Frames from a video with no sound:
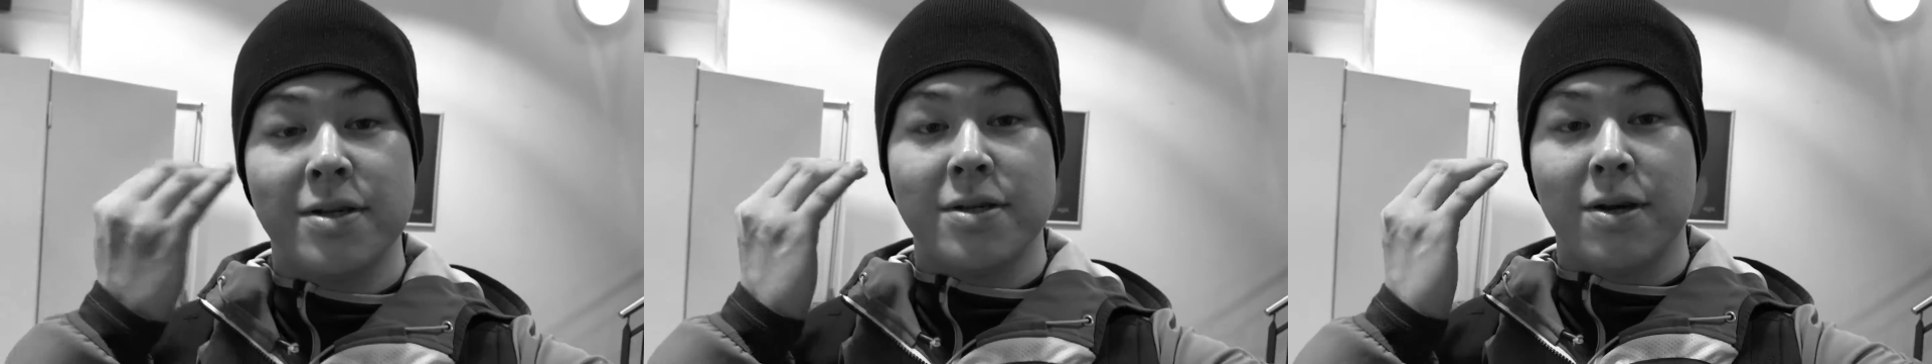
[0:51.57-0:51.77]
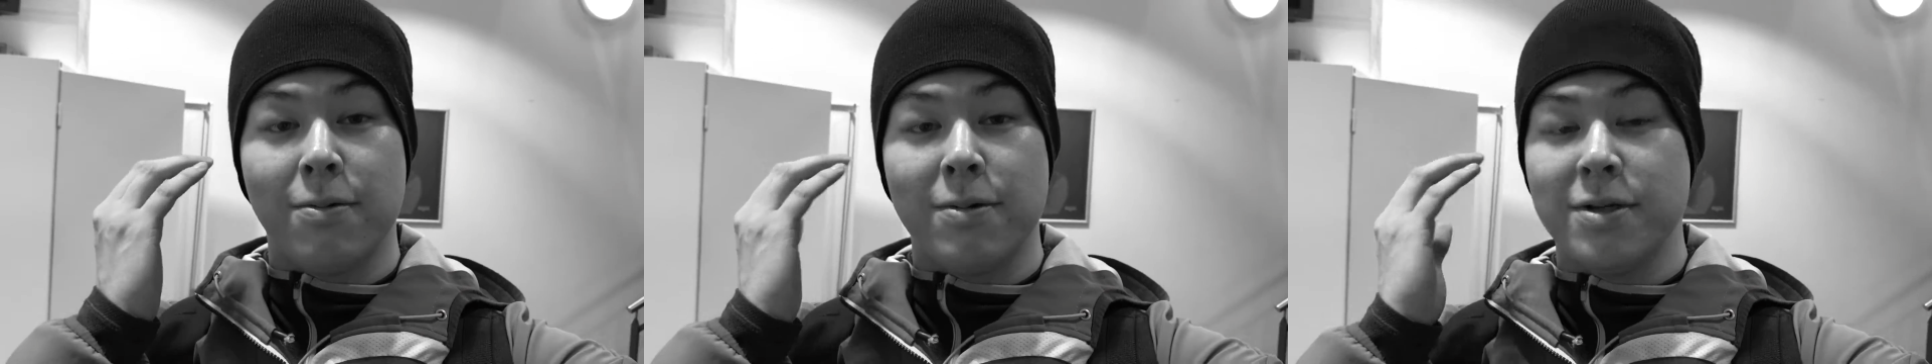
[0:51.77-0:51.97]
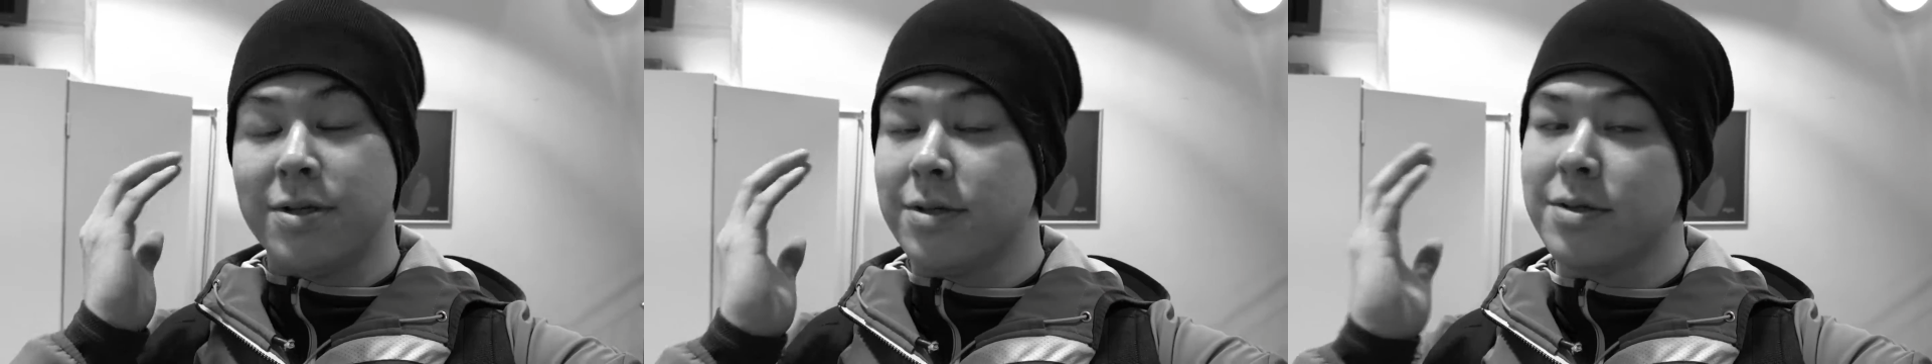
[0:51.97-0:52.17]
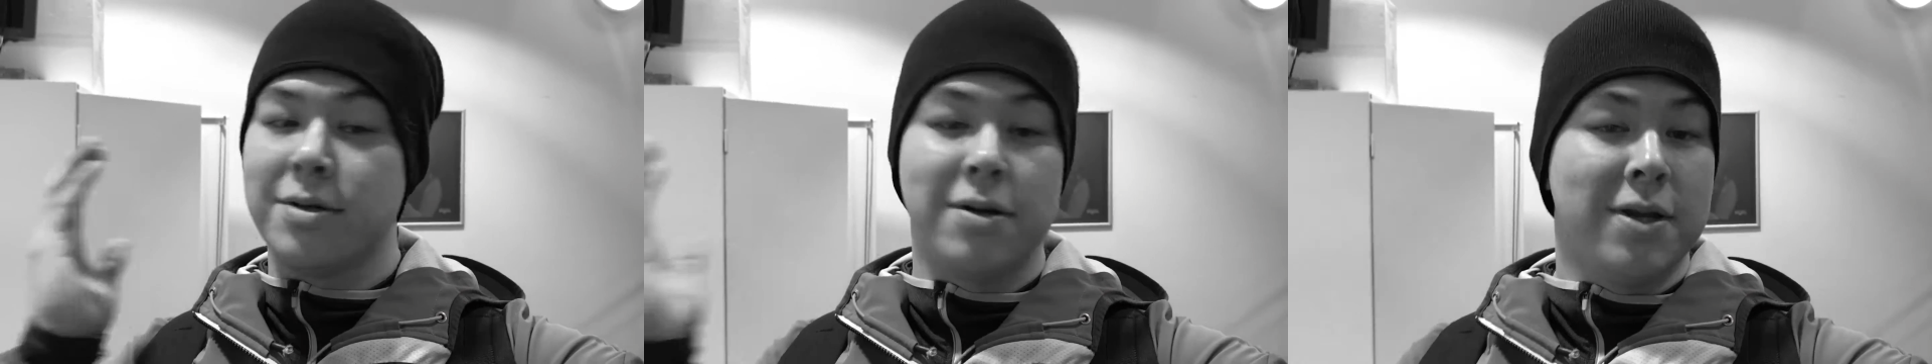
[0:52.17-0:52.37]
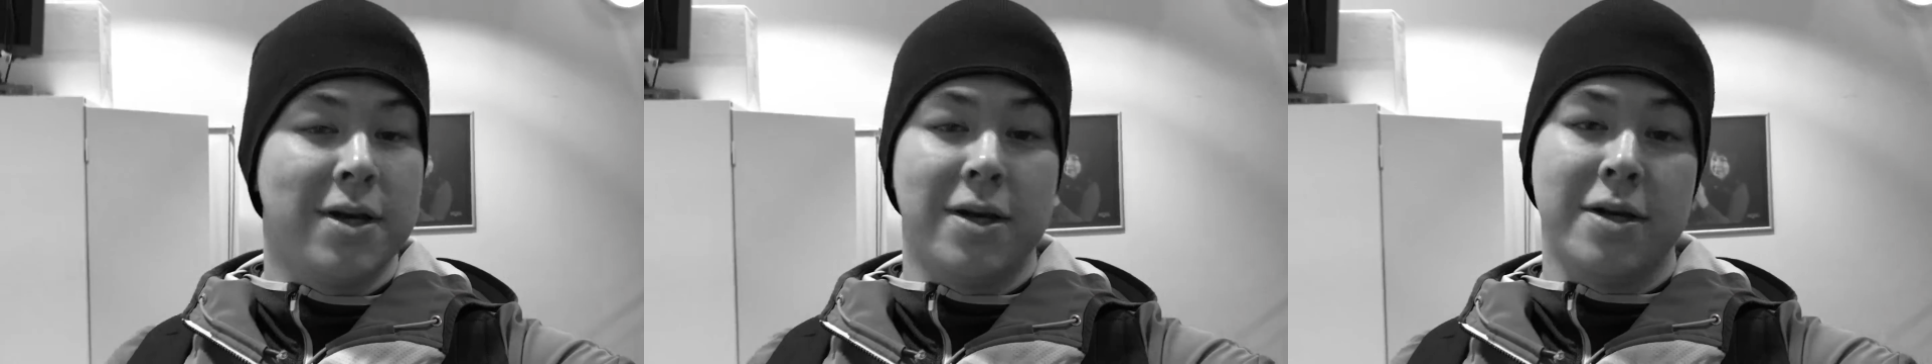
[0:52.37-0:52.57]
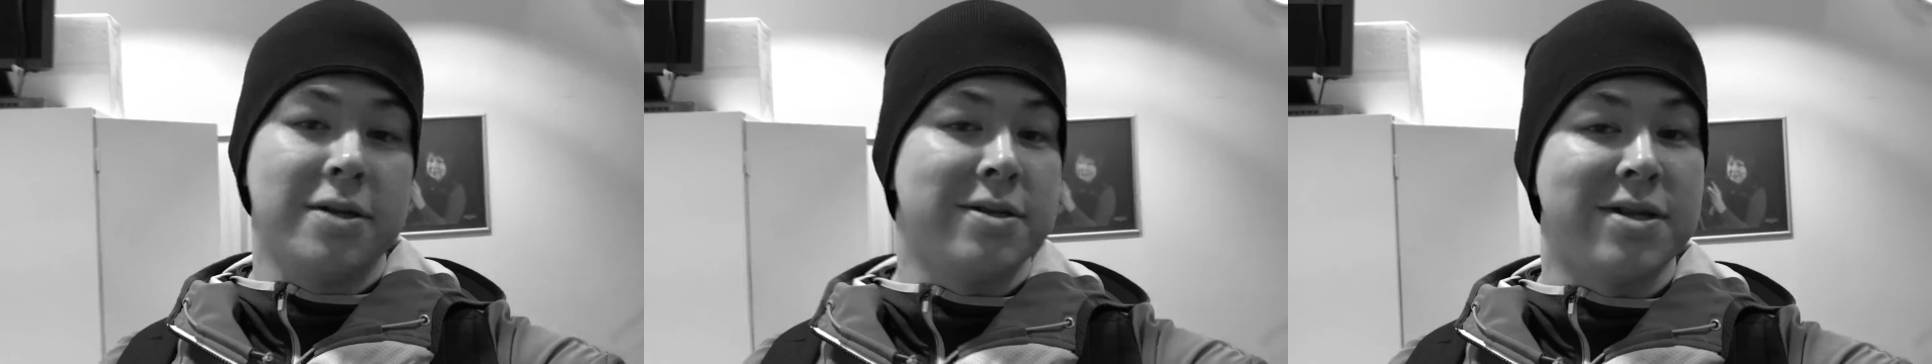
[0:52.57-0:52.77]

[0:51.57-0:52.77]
so we're just gonna